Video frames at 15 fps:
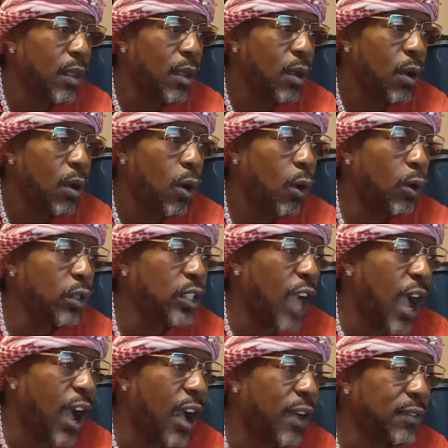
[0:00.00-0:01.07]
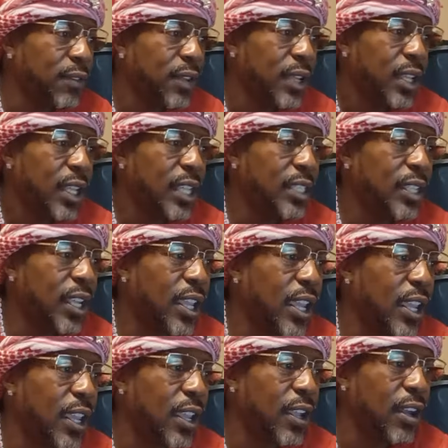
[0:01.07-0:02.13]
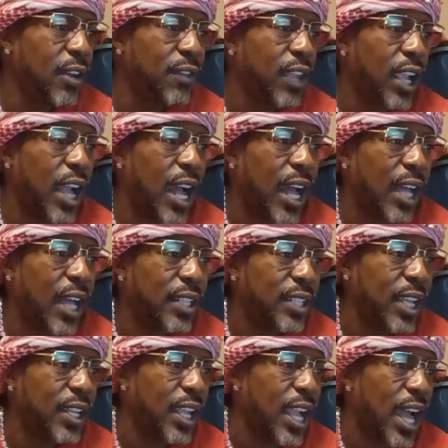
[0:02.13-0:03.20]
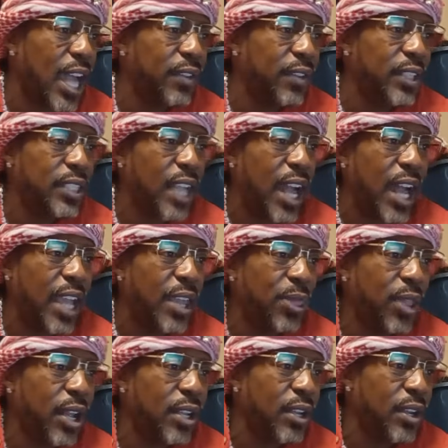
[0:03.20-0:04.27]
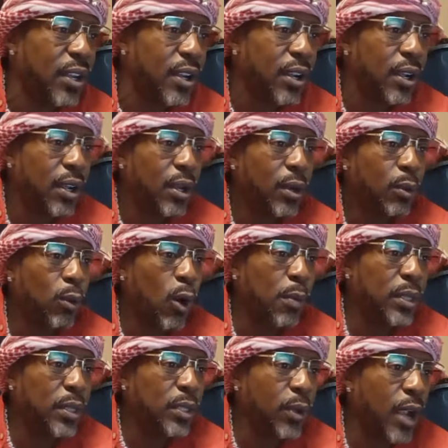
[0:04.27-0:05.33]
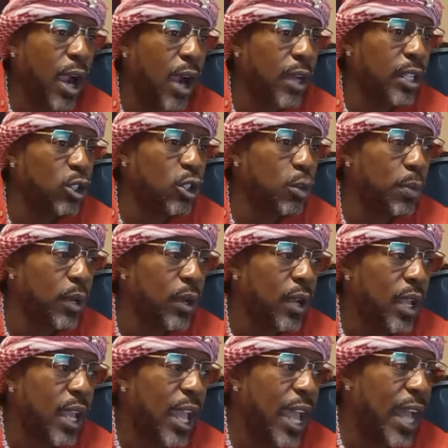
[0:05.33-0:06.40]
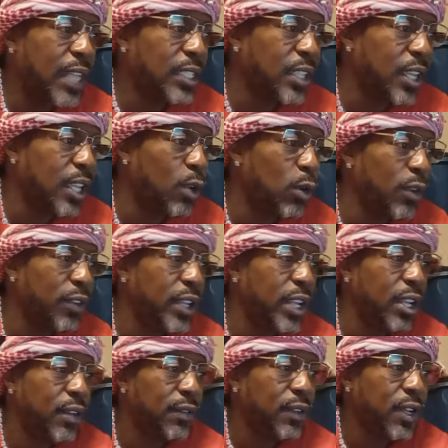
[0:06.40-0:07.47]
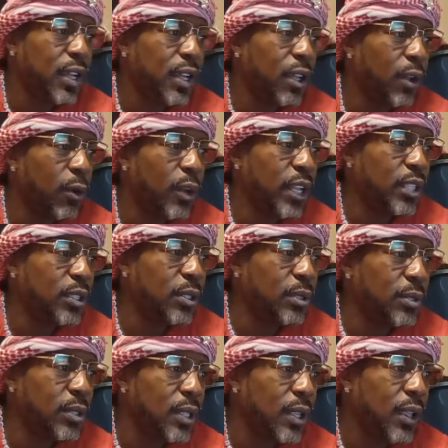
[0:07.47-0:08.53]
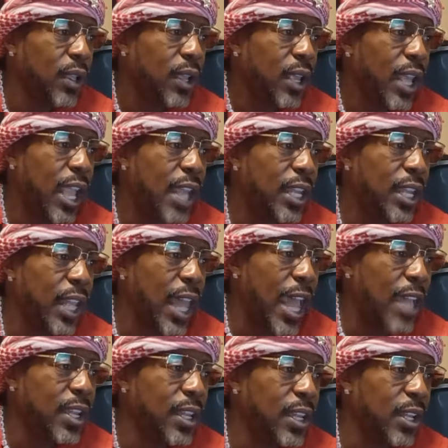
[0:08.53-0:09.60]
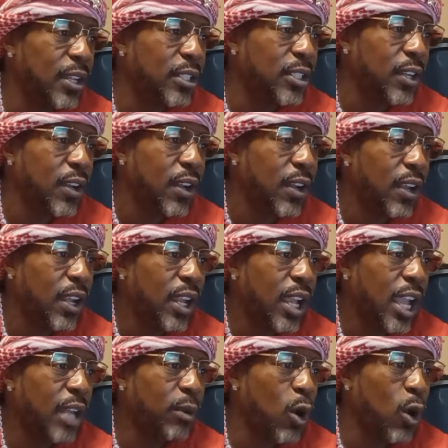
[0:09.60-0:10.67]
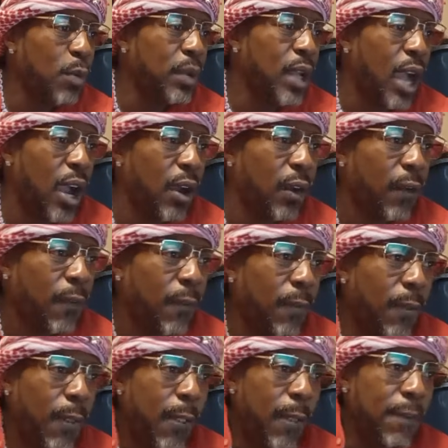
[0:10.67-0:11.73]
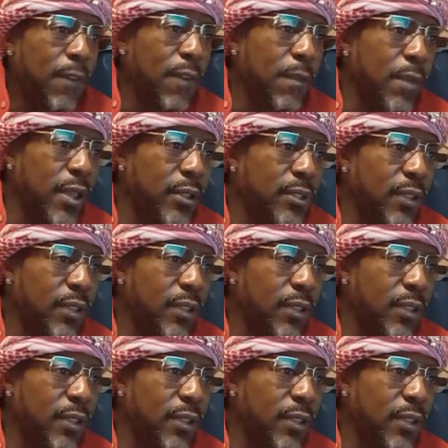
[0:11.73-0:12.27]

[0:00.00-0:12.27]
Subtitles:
or Jove is the king of the gods and the god of the sky and thunder. Romans regarded Jupiter as the equivalent of Greek Zeus, and in Latin literature and Roman art, the myths